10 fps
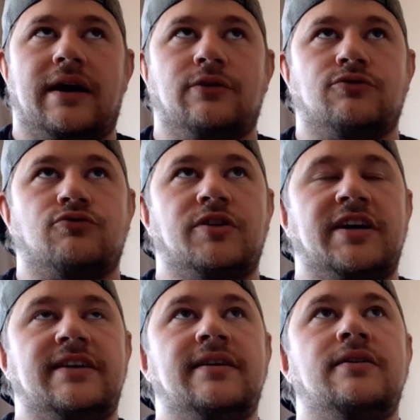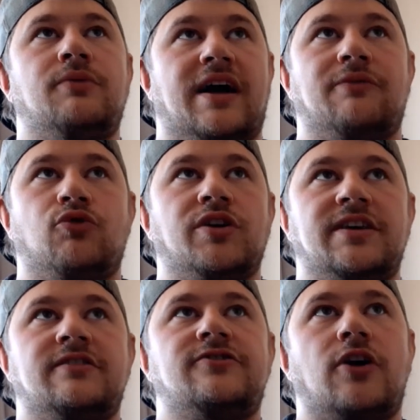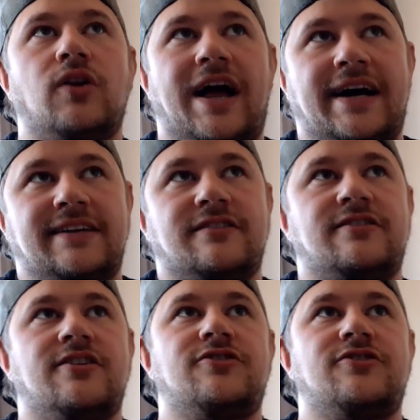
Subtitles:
running stock lines,